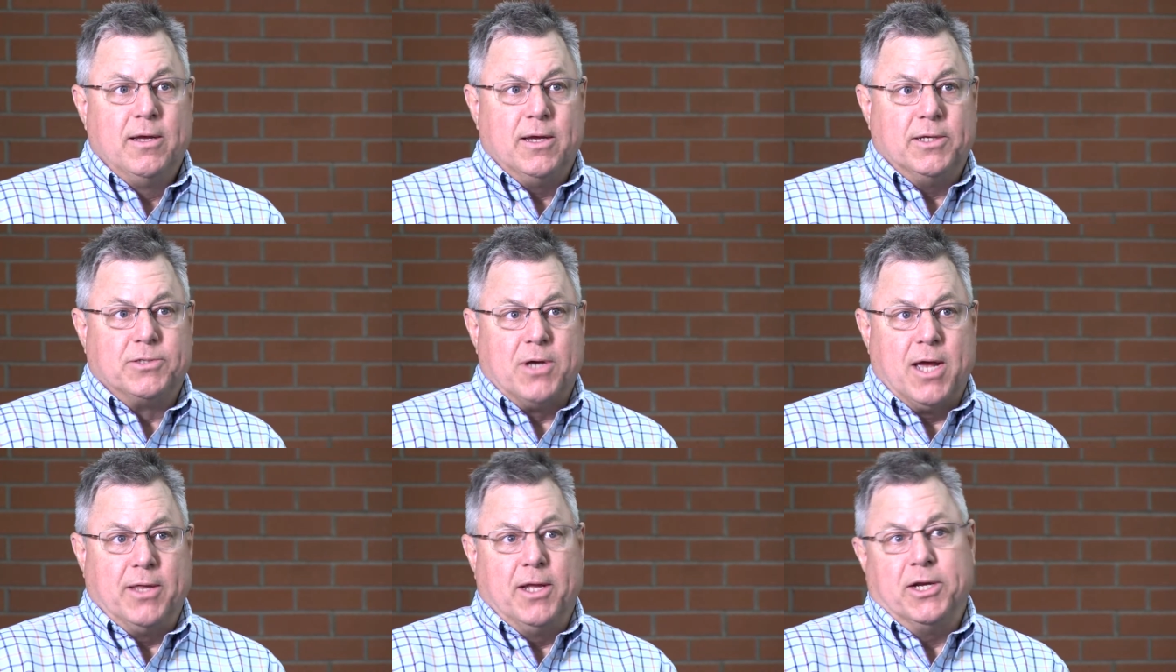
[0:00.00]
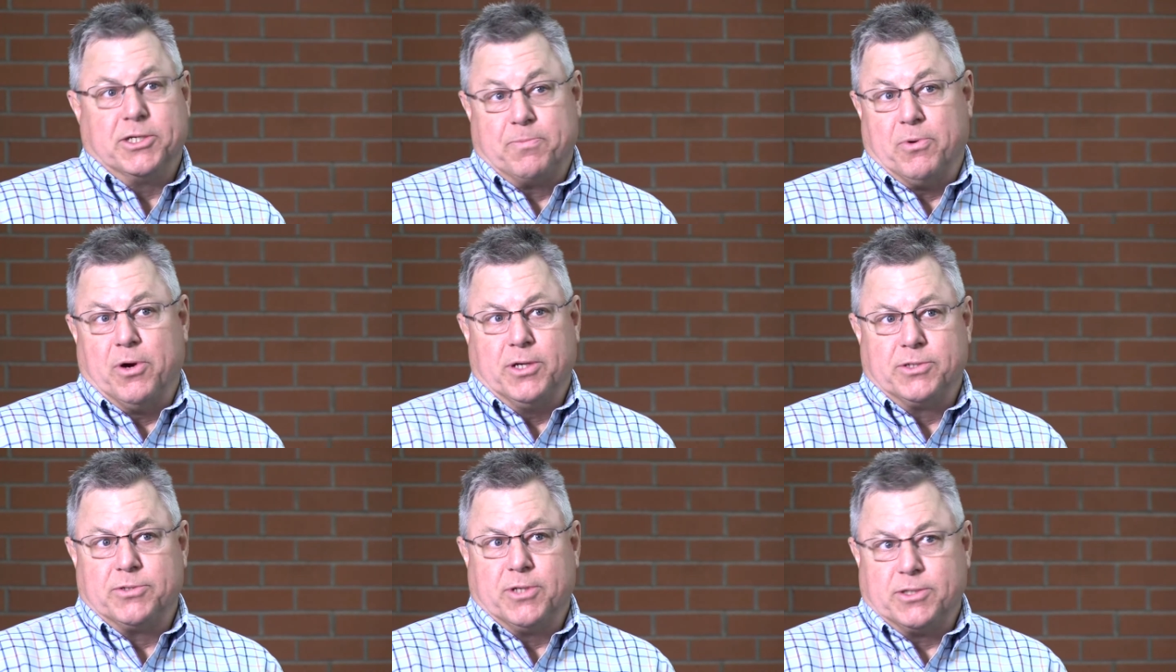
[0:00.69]
And so I had that
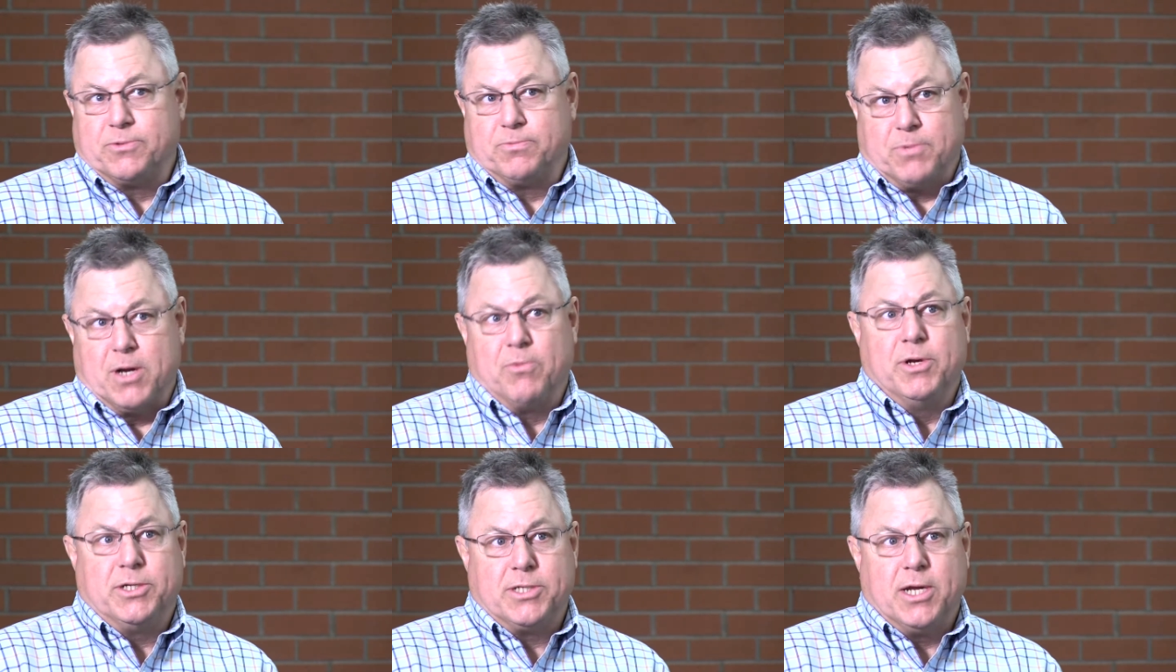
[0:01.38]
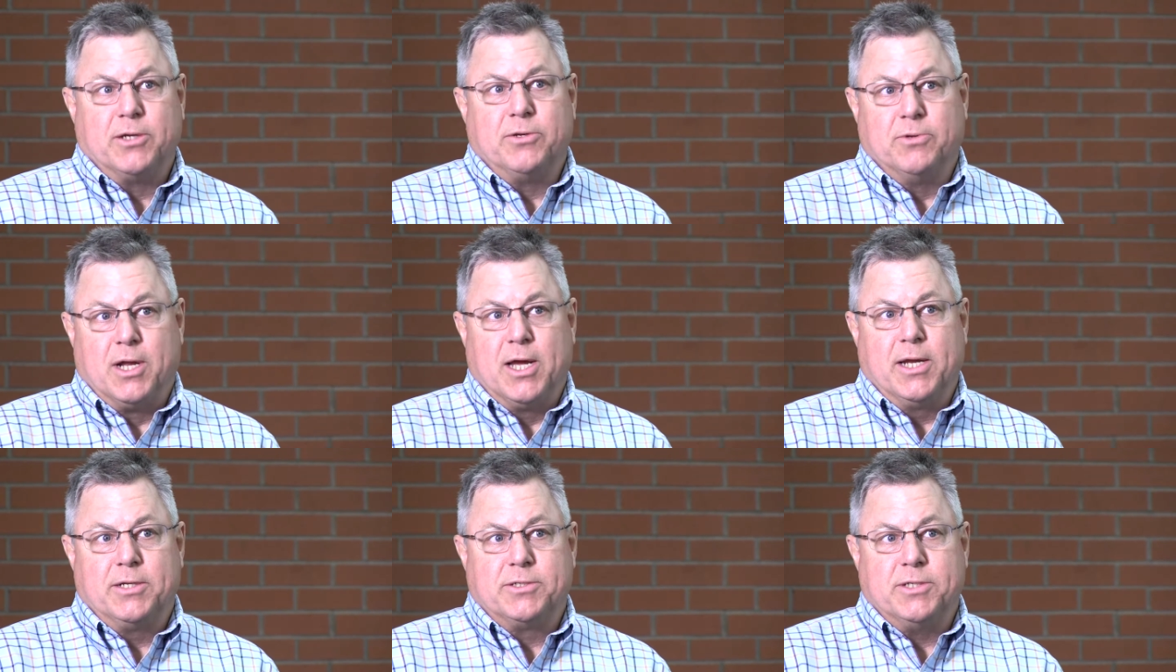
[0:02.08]
experience, so that's I reached out to
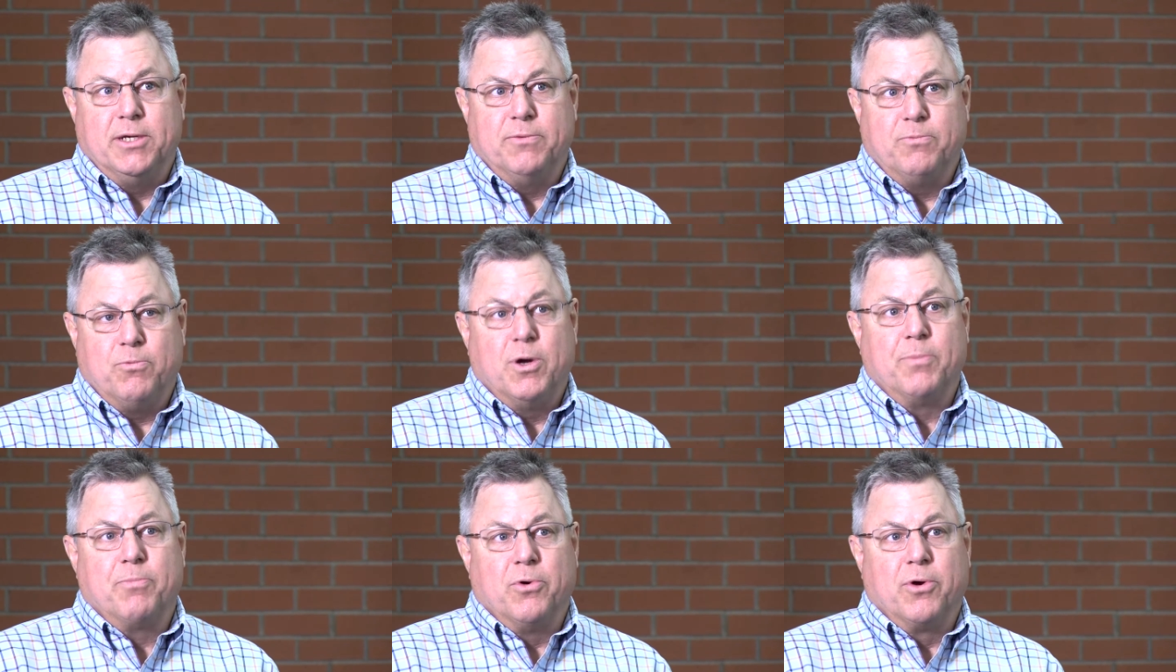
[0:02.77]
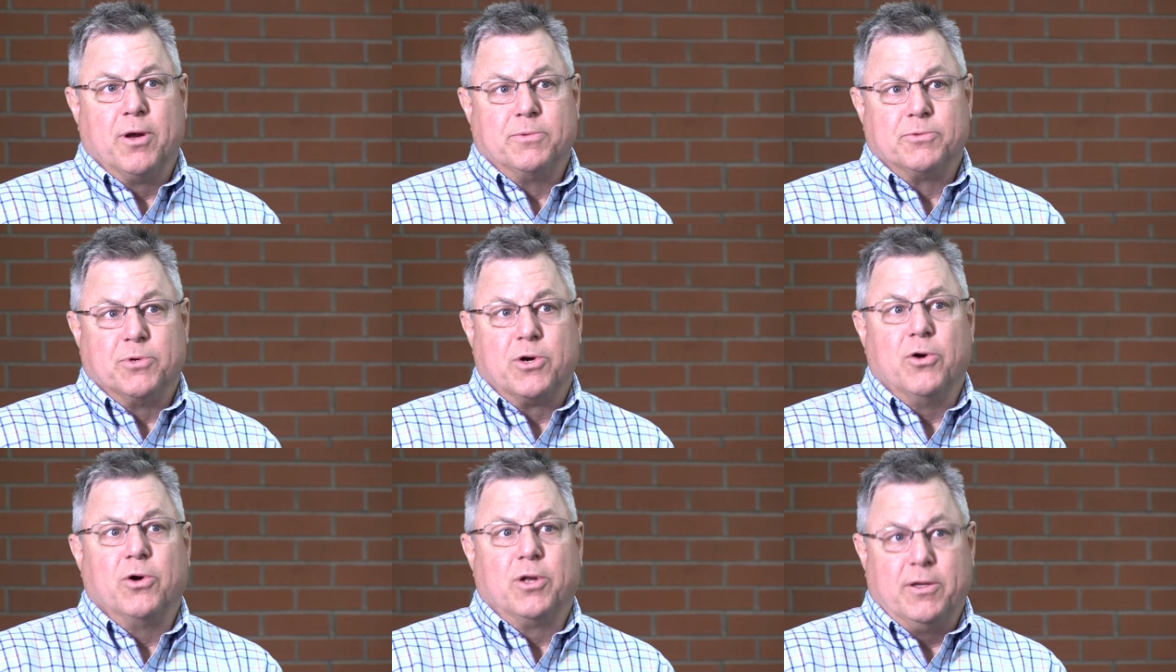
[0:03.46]
Alliant to see what programs were
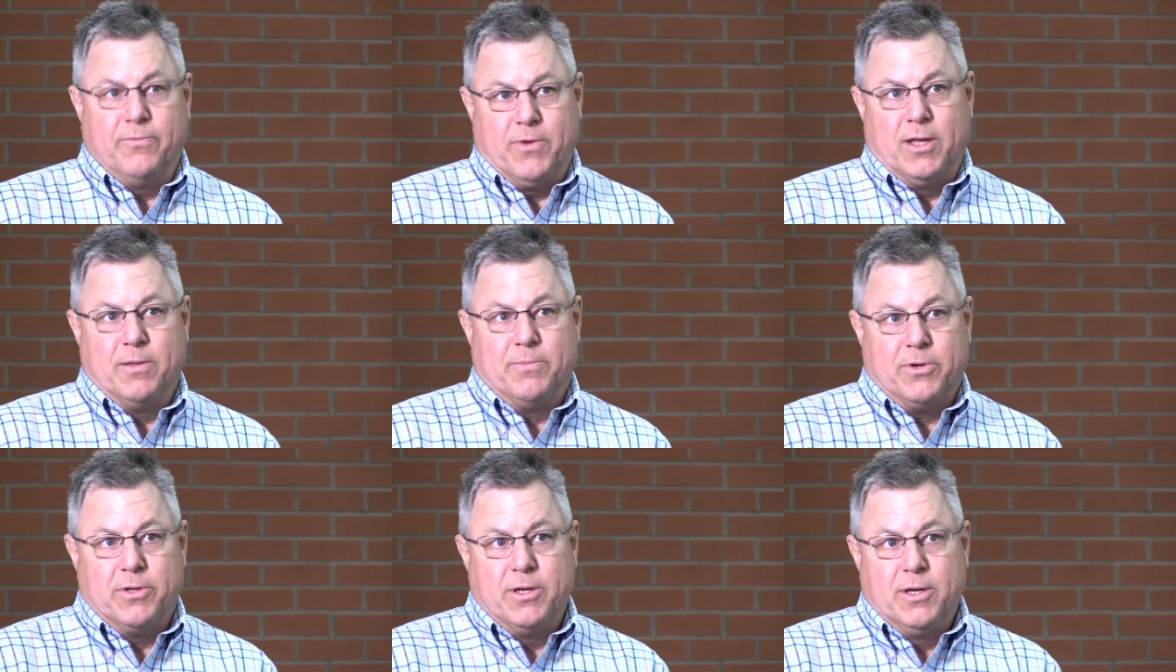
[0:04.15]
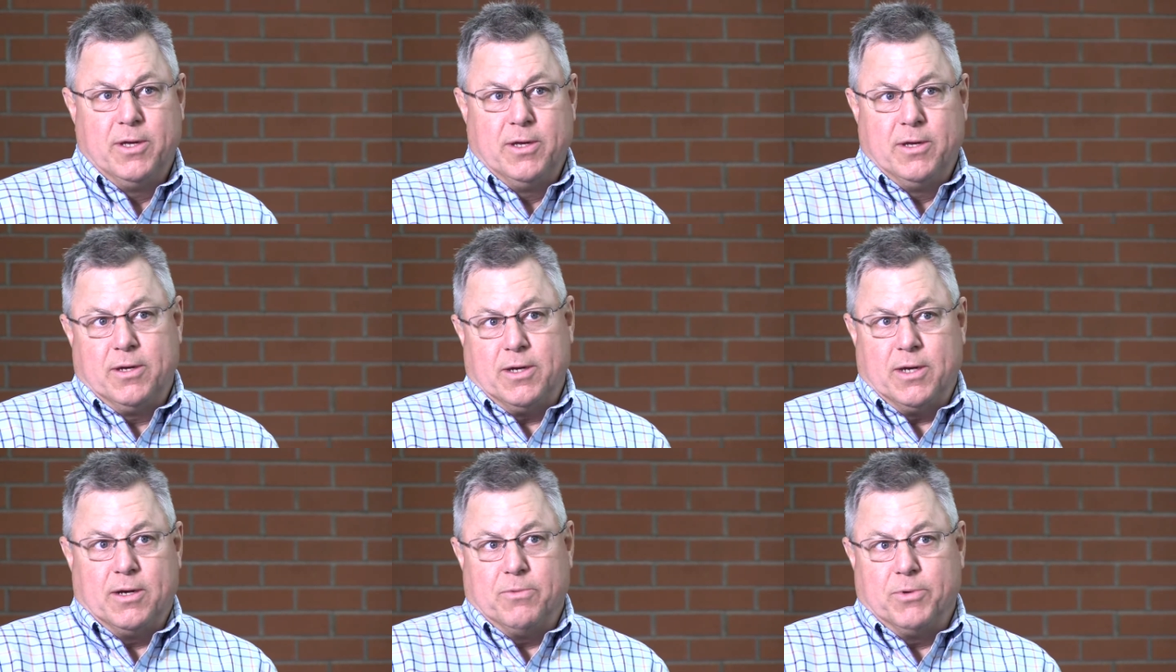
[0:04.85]
currently available,
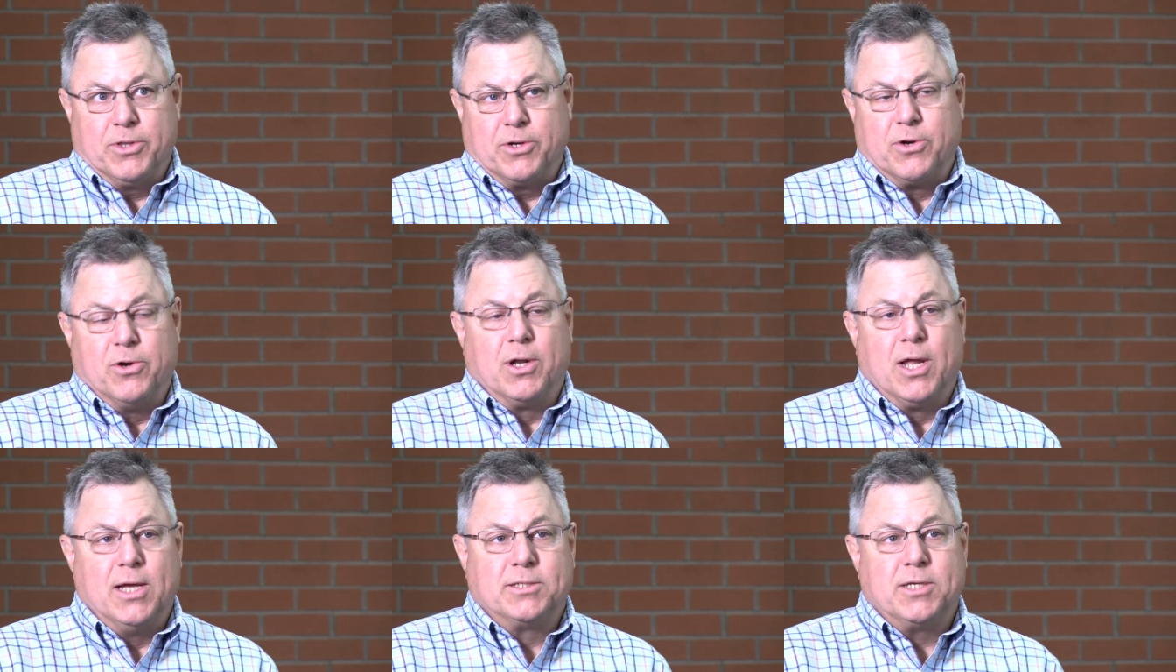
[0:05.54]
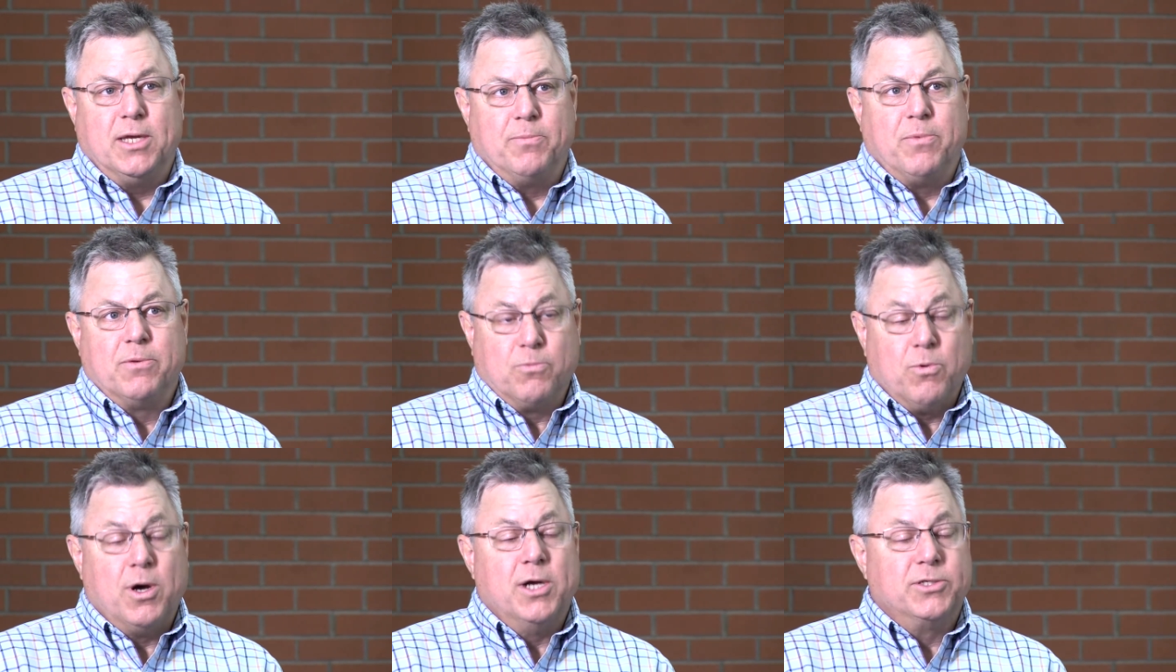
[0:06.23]
uh, what the current landscape
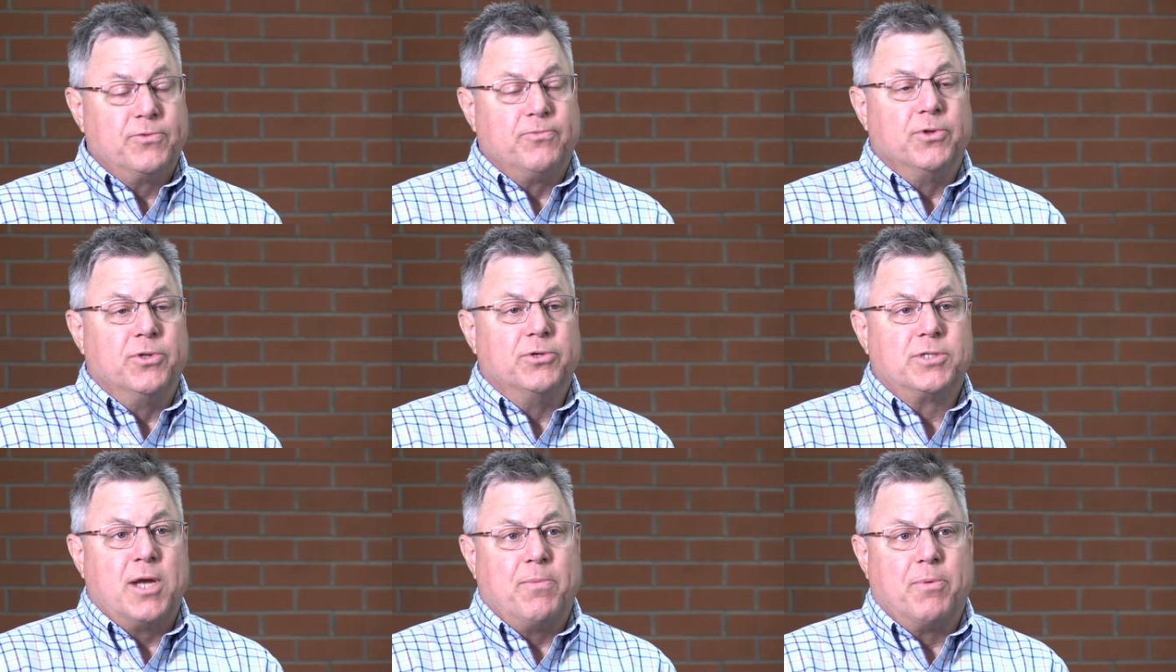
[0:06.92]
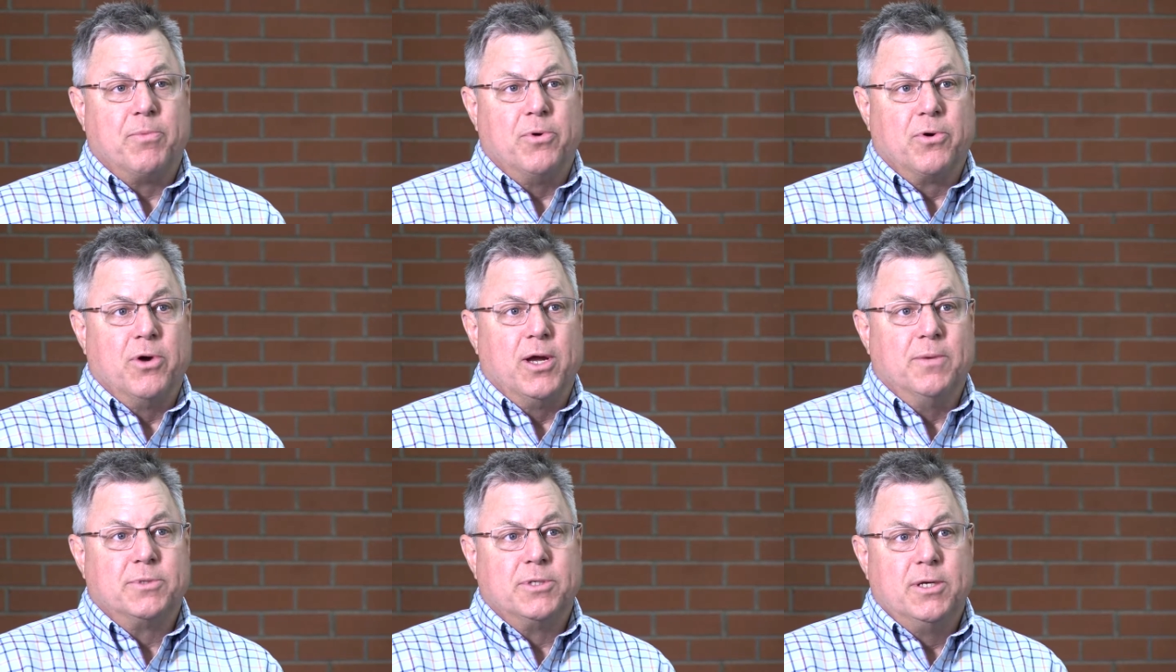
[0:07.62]
was for those type of
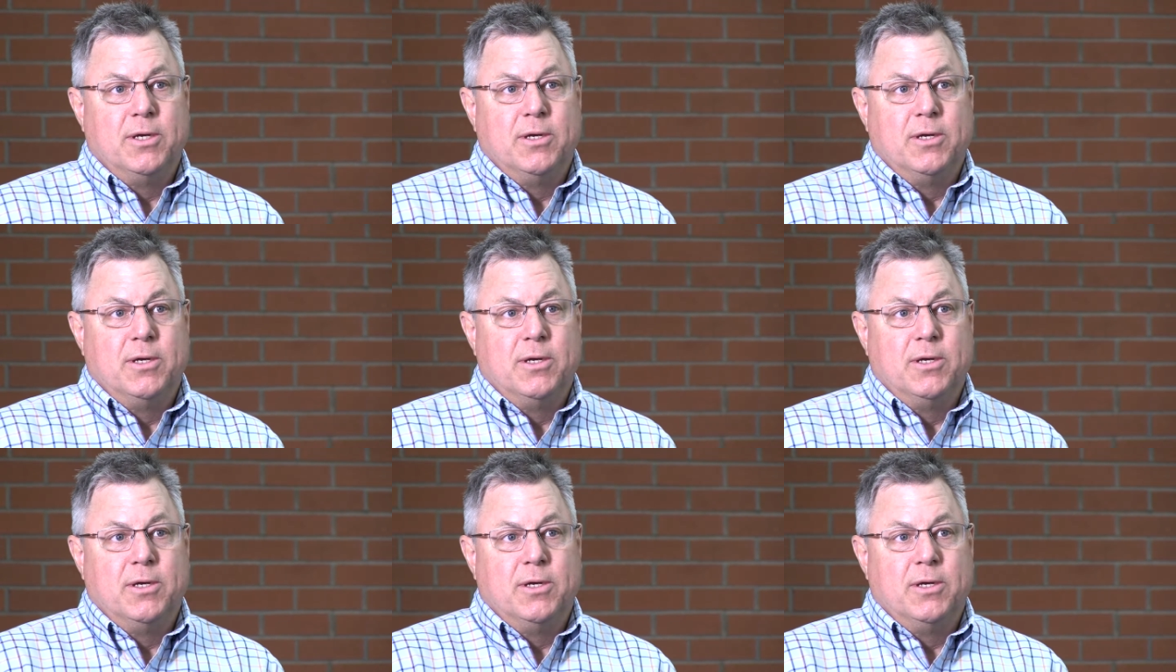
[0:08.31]
programs.